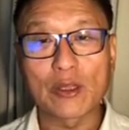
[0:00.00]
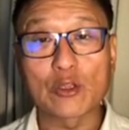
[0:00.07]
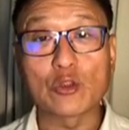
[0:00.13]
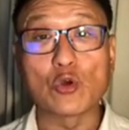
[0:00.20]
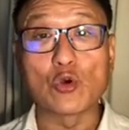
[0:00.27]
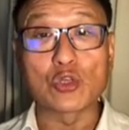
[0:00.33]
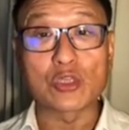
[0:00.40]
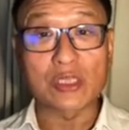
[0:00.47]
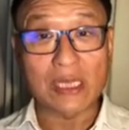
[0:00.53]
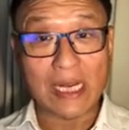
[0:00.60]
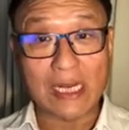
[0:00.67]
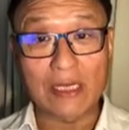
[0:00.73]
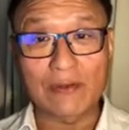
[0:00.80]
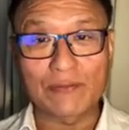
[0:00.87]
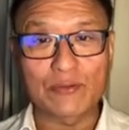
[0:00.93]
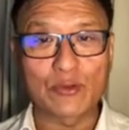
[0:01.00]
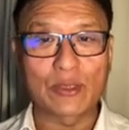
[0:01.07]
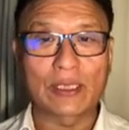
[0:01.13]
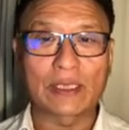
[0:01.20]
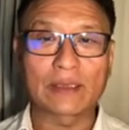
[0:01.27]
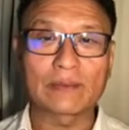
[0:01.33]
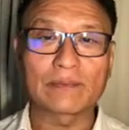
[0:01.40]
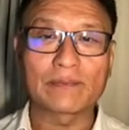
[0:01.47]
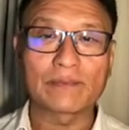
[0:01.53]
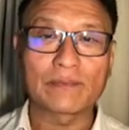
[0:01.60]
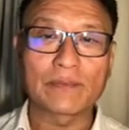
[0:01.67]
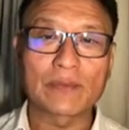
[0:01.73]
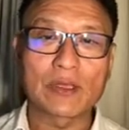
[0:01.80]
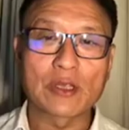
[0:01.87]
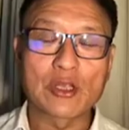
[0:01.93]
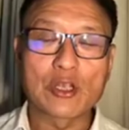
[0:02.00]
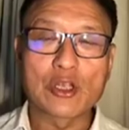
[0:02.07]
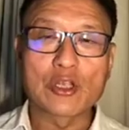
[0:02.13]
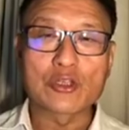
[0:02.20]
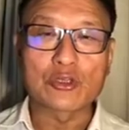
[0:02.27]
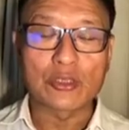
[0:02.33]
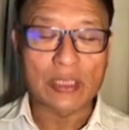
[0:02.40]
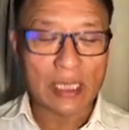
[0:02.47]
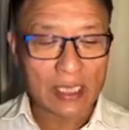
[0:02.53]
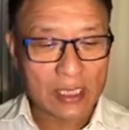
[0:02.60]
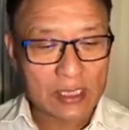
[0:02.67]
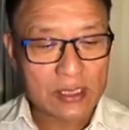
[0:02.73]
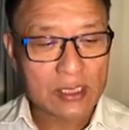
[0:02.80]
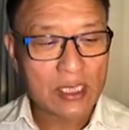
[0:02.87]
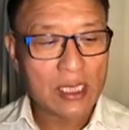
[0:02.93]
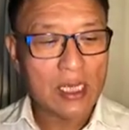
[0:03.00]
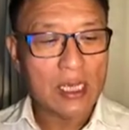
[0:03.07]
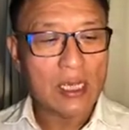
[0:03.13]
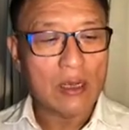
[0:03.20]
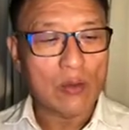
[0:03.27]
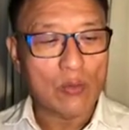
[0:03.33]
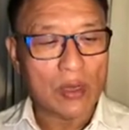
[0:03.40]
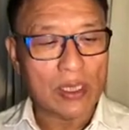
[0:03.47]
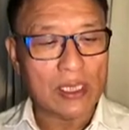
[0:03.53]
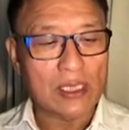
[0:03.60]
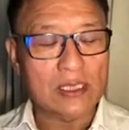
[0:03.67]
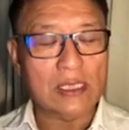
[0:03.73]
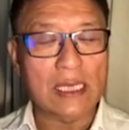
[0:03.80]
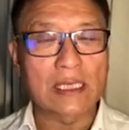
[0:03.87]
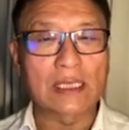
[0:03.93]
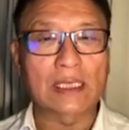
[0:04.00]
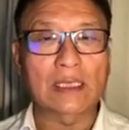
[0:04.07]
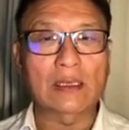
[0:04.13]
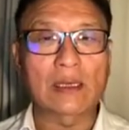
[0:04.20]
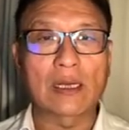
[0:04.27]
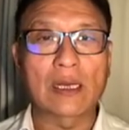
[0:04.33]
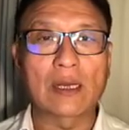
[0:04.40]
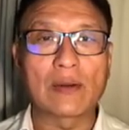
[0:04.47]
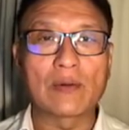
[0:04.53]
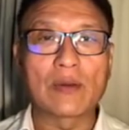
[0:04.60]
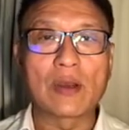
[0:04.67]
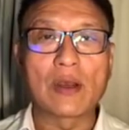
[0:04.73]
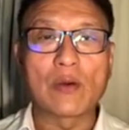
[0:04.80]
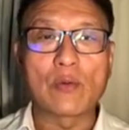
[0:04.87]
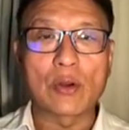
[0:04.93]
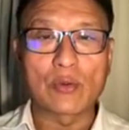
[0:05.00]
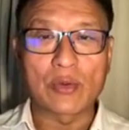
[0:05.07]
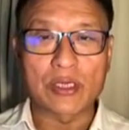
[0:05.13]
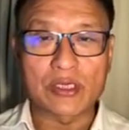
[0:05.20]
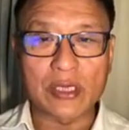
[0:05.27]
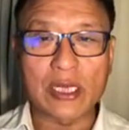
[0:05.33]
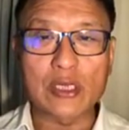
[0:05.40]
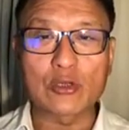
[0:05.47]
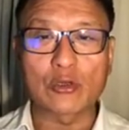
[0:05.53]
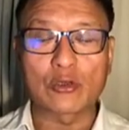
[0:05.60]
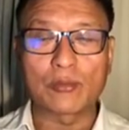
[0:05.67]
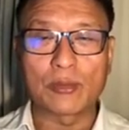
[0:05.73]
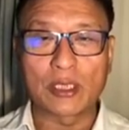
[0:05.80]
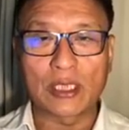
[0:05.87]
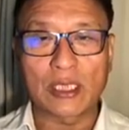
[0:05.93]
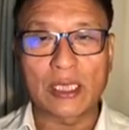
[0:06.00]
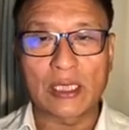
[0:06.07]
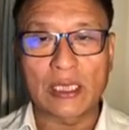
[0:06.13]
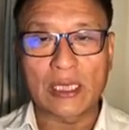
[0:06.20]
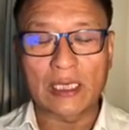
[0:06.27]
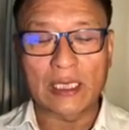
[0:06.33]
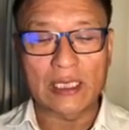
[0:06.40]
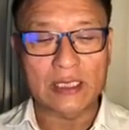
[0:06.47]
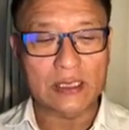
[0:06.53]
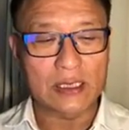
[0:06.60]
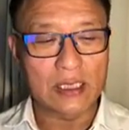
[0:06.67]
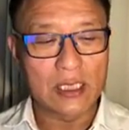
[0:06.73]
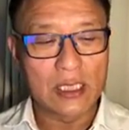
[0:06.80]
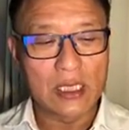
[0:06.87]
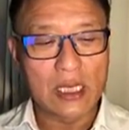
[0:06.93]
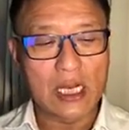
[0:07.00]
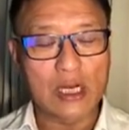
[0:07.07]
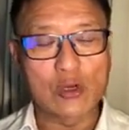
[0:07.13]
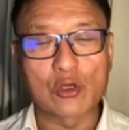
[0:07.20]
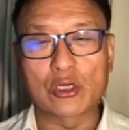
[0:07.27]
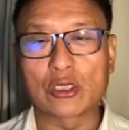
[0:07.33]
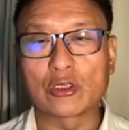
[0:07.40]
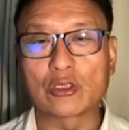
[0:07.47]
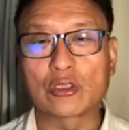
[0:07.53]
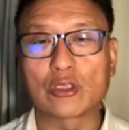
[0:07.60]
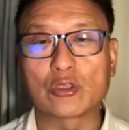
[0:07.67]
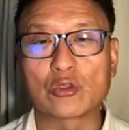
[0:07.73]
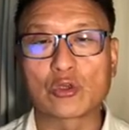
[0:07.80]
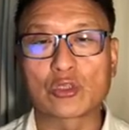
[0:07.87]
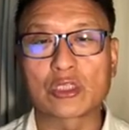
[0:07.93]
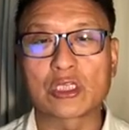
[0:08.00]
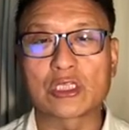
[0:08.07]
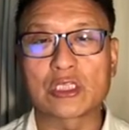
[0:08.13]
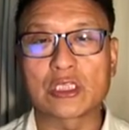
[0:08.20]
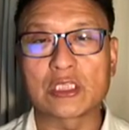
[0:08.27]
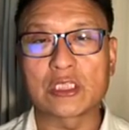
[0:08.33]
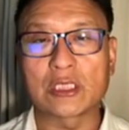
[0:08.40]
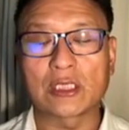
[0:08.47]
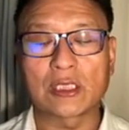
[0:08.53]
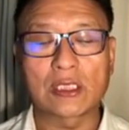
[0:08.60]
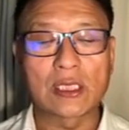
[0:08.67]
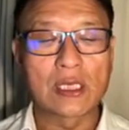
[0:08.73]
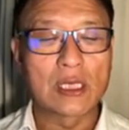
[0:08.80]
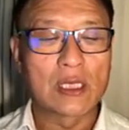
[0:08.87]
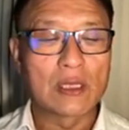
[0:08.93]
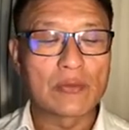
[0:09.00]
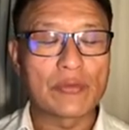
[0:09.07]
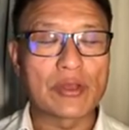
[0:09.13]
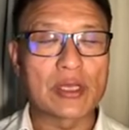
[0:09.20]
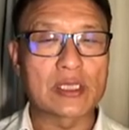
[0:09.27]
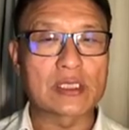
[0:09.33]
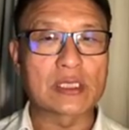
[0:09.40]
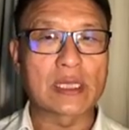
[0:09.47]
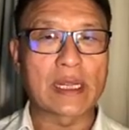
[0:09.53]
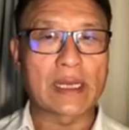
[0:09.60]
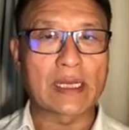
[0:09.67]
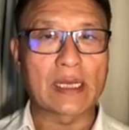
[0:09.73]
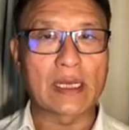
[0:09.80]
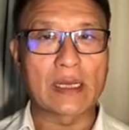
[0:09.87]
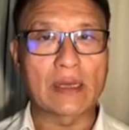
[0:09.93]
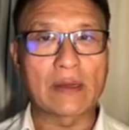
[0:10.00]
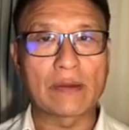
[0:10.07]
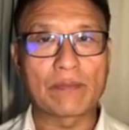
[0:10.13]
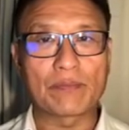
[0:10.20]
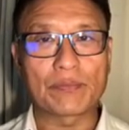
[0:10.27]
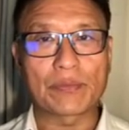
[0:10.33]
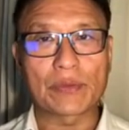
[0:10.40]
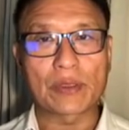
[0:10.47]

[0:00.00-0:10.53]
those kind of doing. So that is what is, I think, uh, what we are trying to communicate, at least according to the Dzogchen teaching. It's like um,